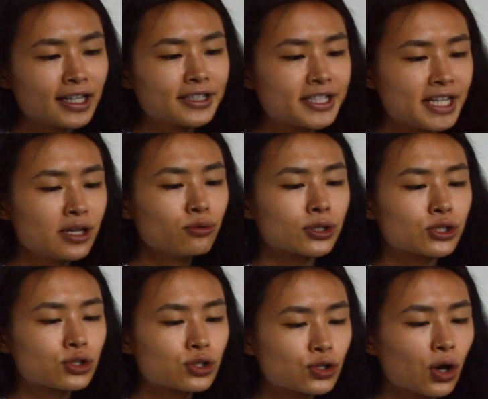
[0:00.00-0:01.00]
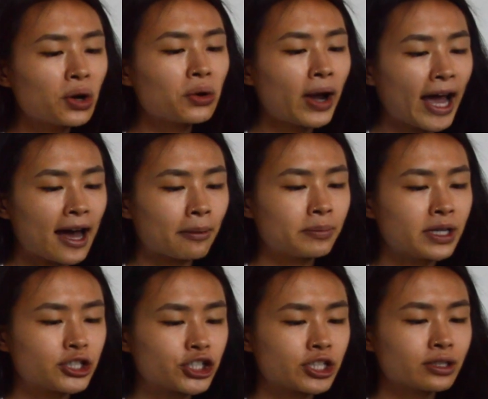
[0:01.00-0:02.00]
Dee was so happy
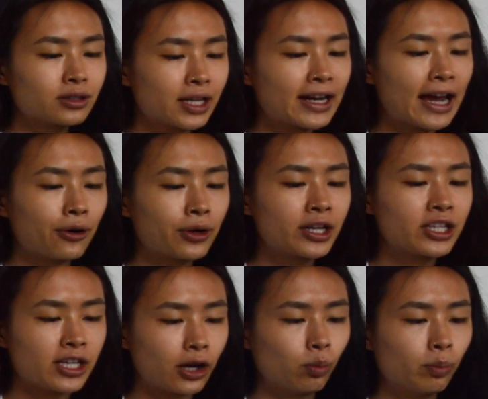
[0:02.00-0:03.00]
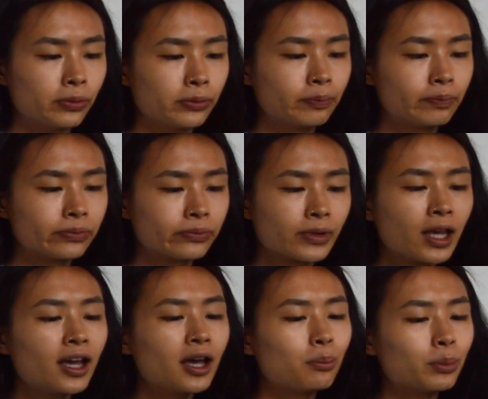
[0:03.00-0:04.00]
she let out a yelp.
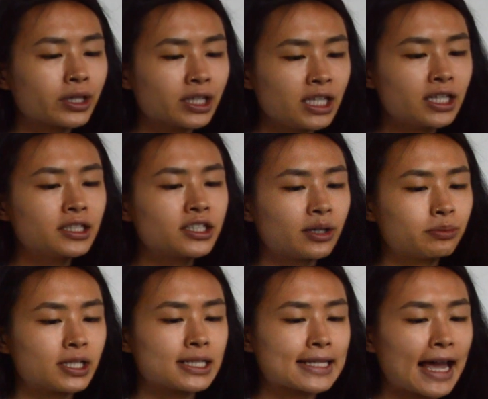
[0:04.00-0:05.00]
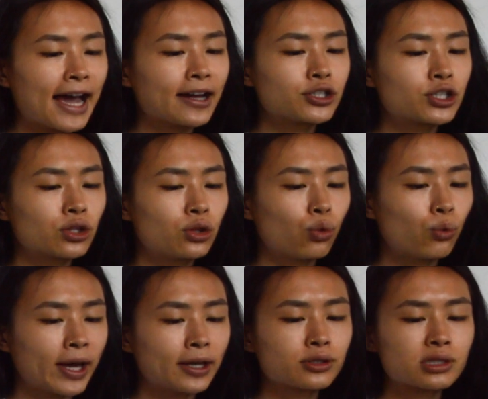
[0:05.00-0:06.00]
Magee tipped his hat to the
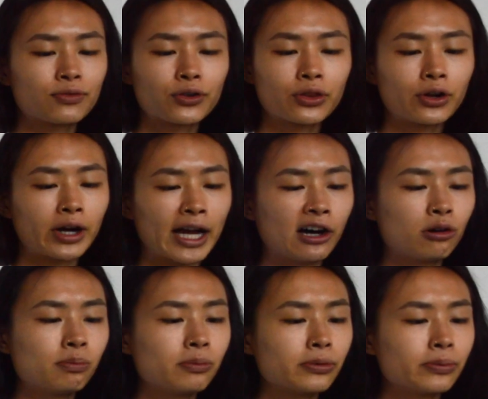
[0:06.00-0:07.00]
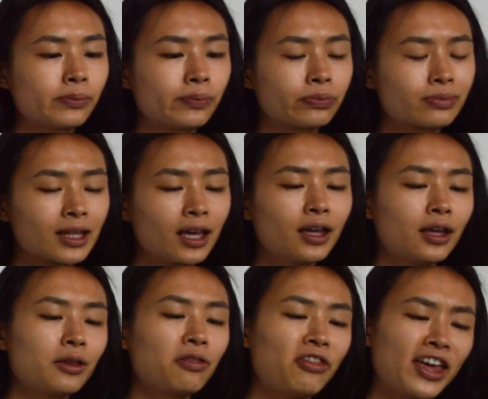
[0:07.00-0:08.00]
whales for their help.
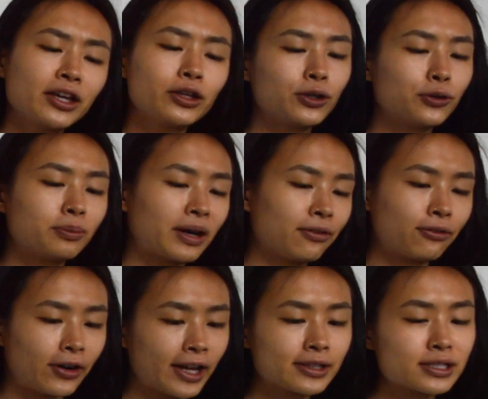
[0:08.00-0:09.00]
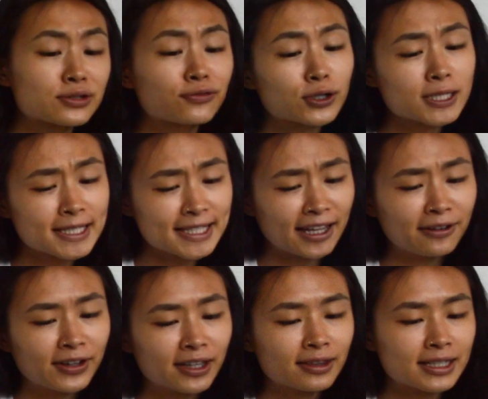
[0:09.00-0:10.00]
"Thank you, my friends, for
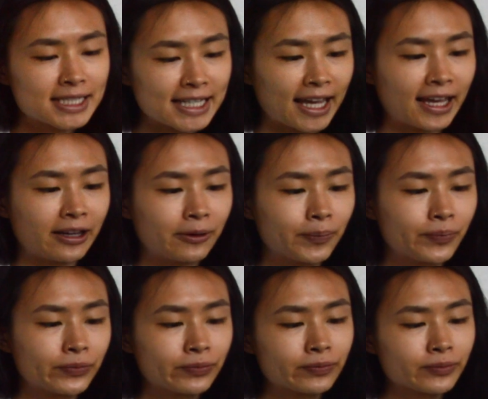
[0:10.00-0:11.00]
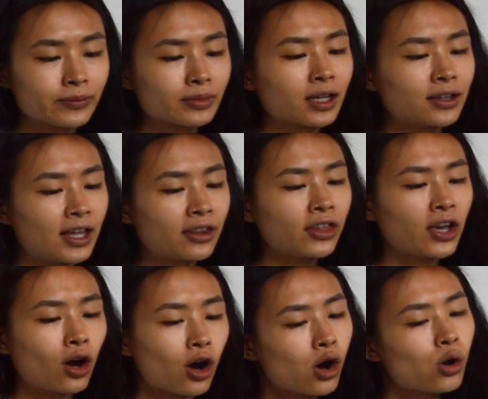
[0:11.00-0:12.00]
saving the day." Then they
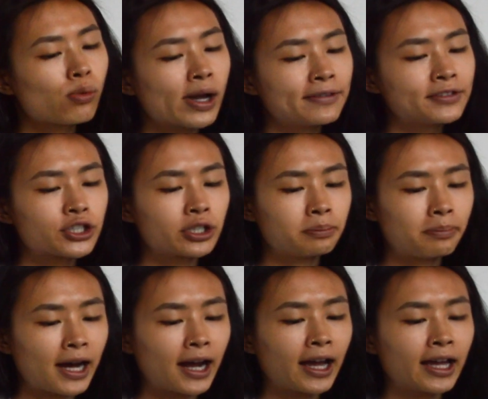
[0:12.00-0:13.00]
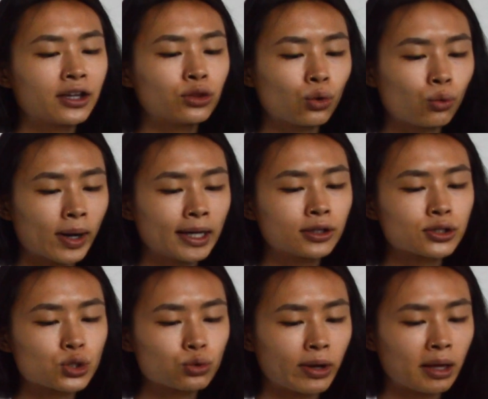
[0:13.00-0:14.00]
all waved goodbye and the
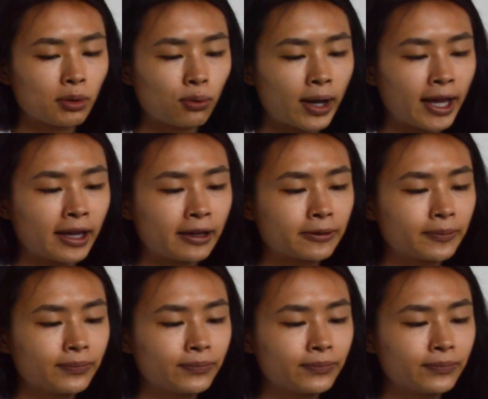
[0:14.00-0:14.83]
whales swam away.